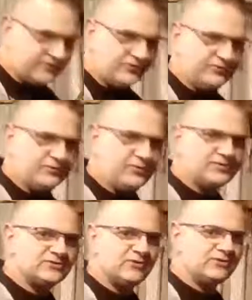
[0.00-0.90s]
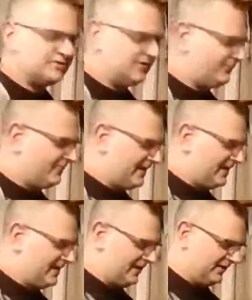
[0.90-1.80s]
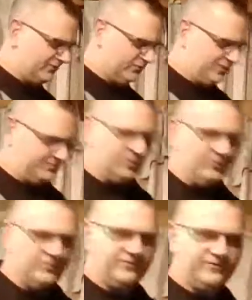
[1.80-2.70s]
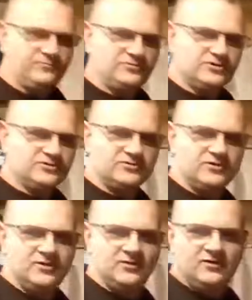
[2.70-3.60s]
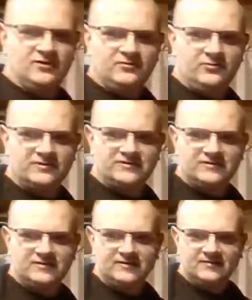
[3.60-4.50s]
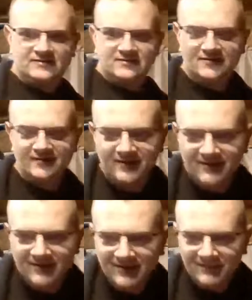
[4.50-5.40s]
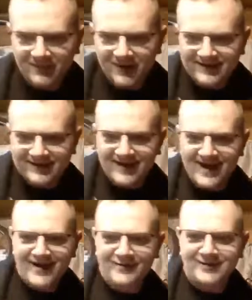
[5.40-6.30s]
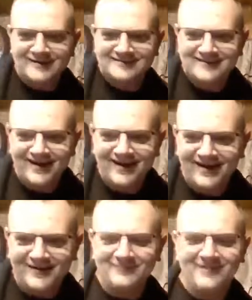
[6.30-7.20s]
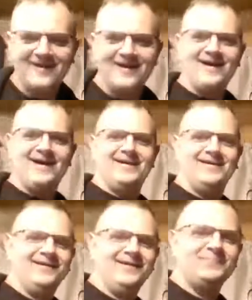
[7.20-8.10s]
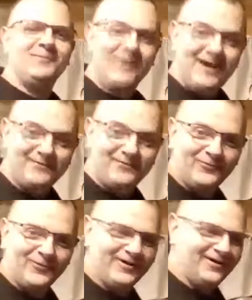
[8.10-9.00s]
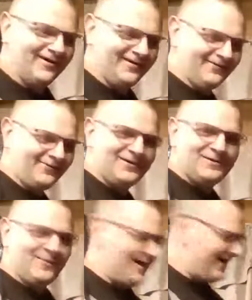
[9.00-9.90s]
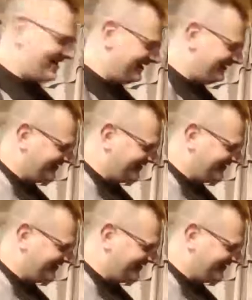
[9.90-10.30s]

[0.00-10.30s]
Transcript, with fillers: I'll be honest, you always want to start stuff by hand. So what I'm doing is I'm just twisting this. Mikey, hey, what's up? Hey, been waiting for you. Where you been?